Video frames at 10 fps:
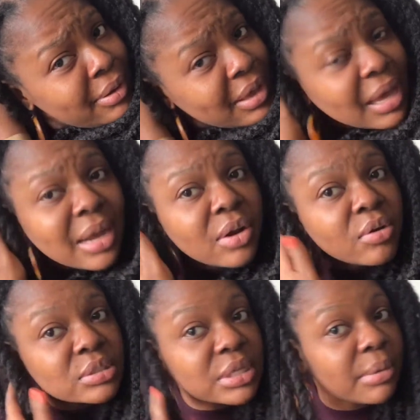I got a
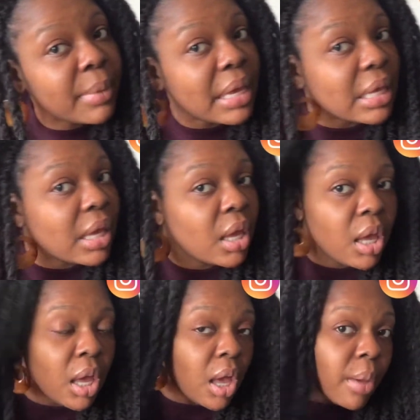crochet back in.
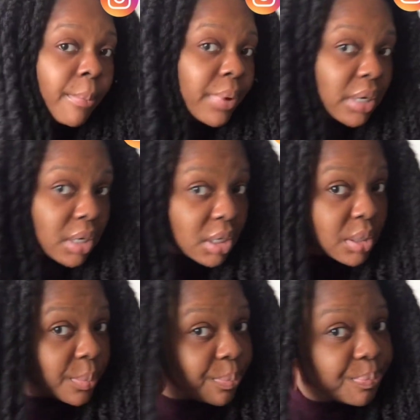But
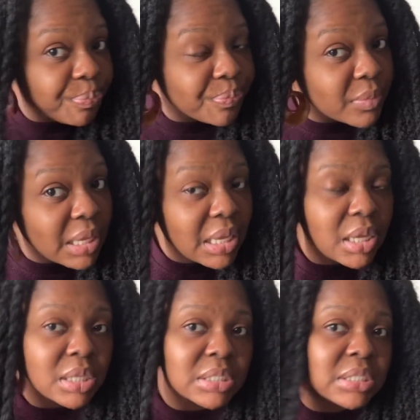yeah,
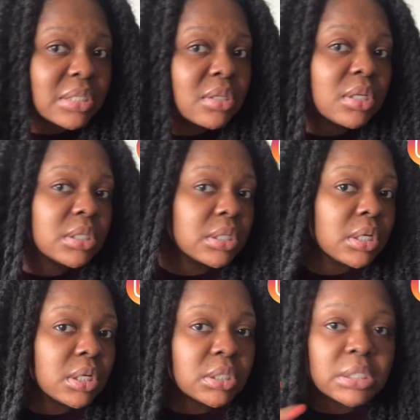it still looks
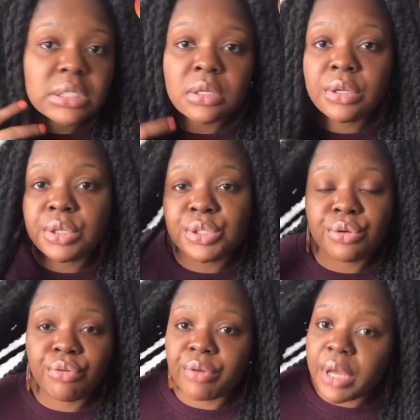good, still looks
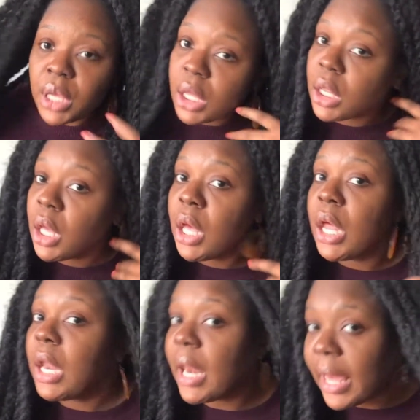great,
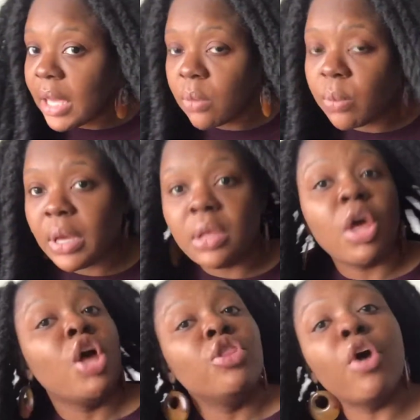
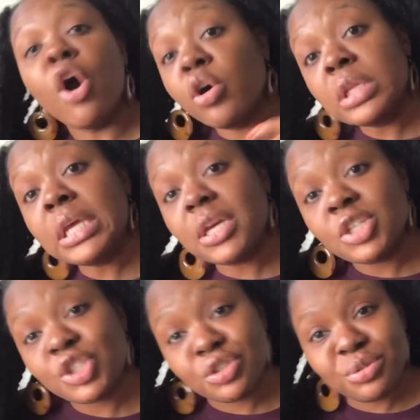lightweight. The only
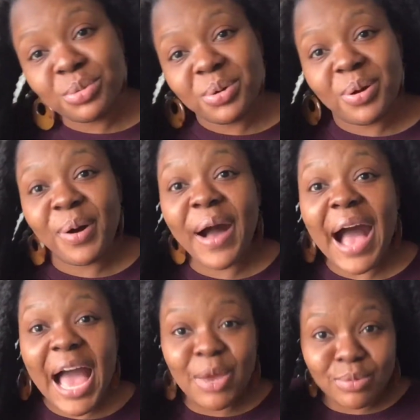issue
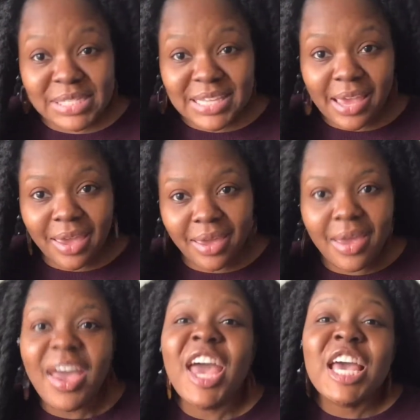I would say
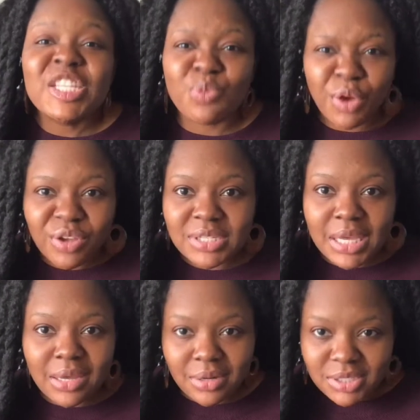is when you're
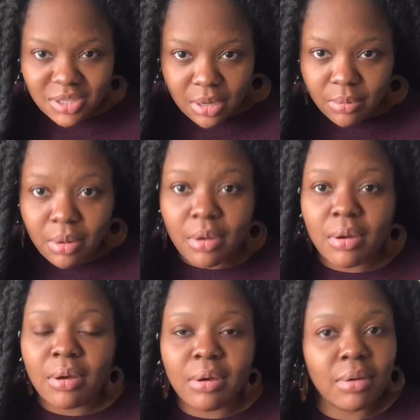taking a shower.
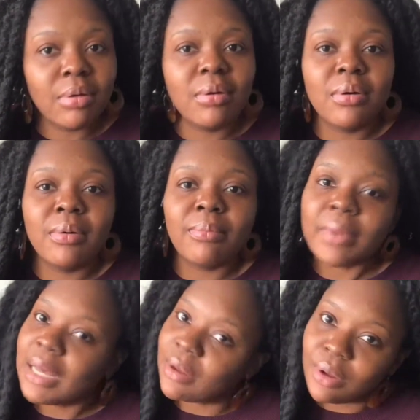Oh
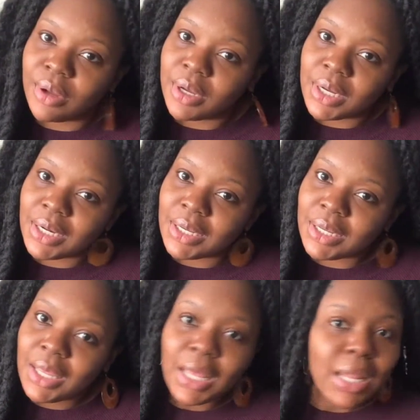my God.
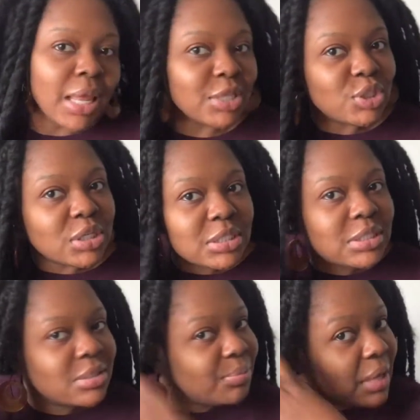Like, just
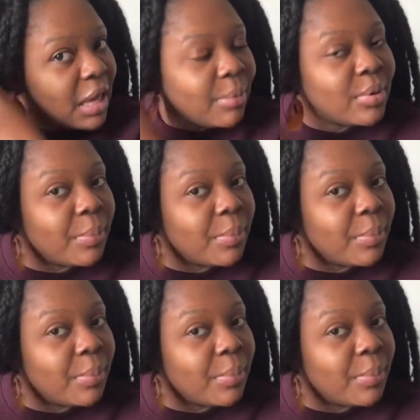to be able to